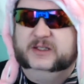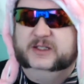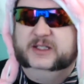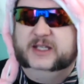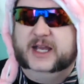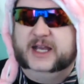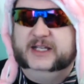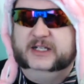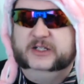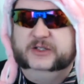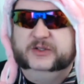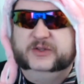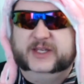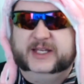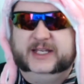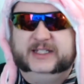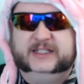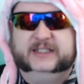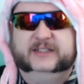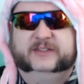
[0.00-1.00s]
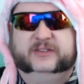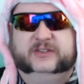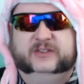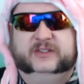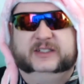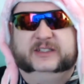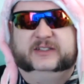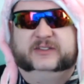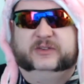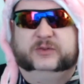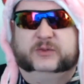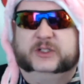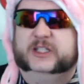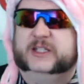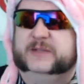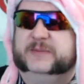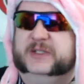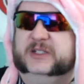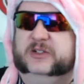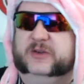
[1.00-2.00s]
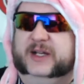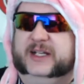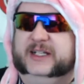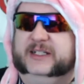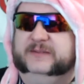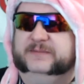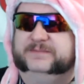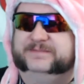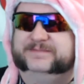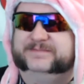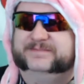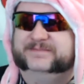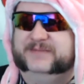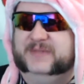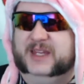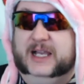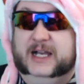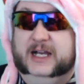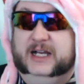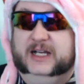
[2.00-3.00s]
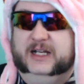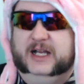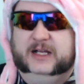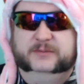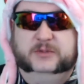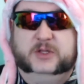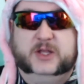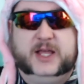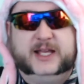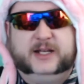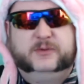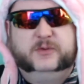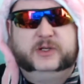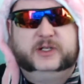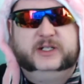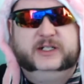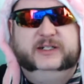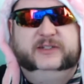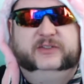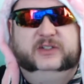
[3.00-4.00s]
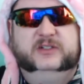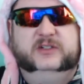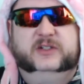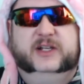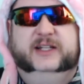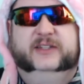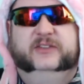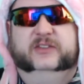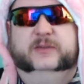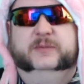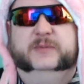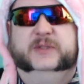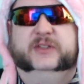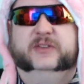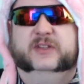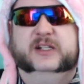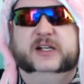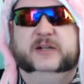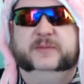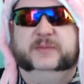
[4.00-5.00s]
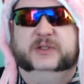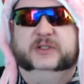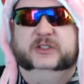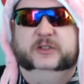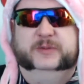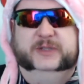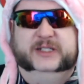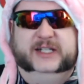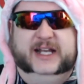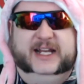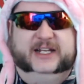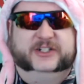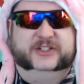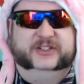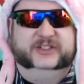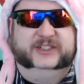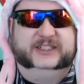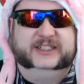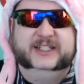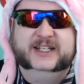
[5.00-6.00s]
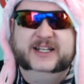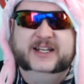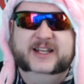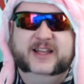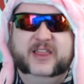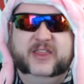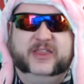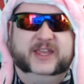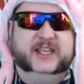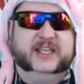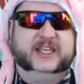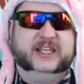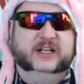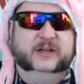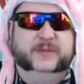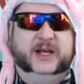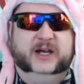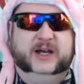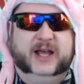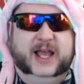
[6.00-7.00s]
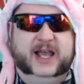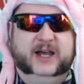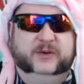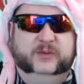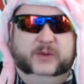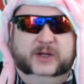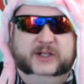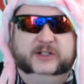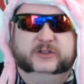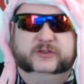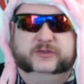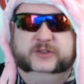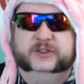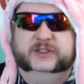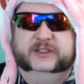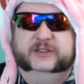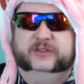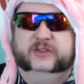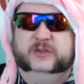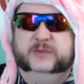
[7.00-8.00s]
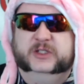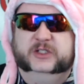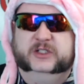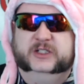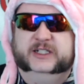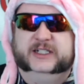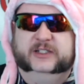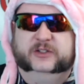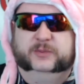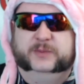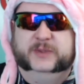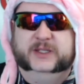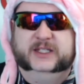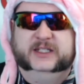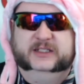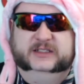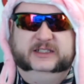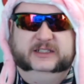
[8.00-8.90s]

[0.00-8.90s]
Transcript: I know that it's really been great. I'm glad I'm wearing these sunglasses. I'm misting up a little bit, actually, thinking about how wonderful this community has been.